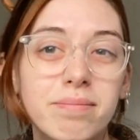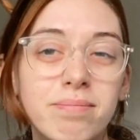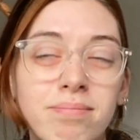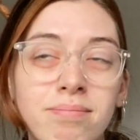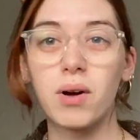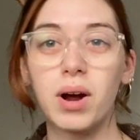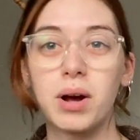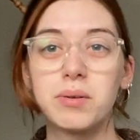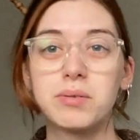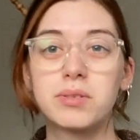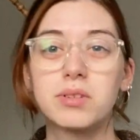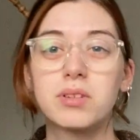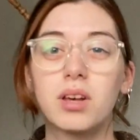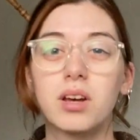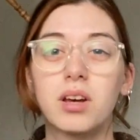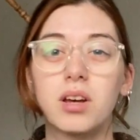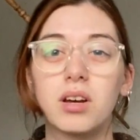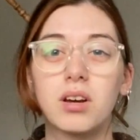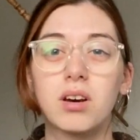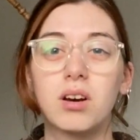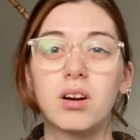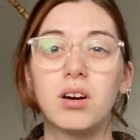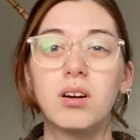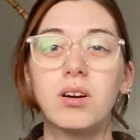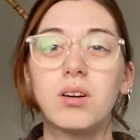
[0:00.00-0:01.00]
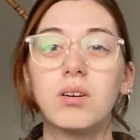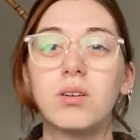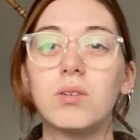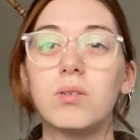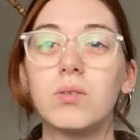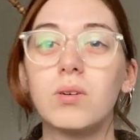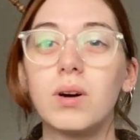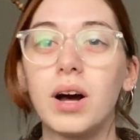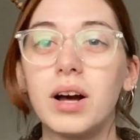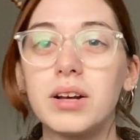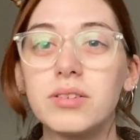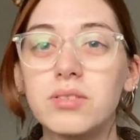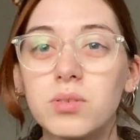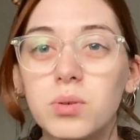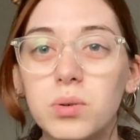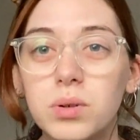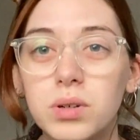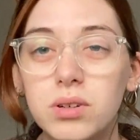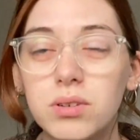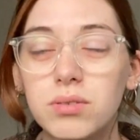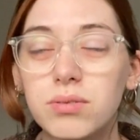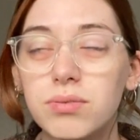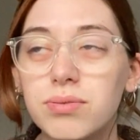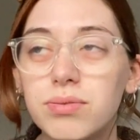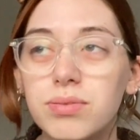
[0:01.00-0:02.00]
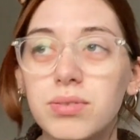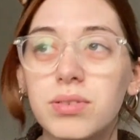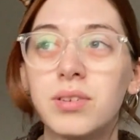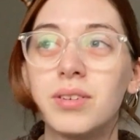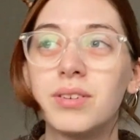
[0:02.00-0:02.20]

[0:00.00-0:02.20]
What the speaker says: I was like, oh, I sort of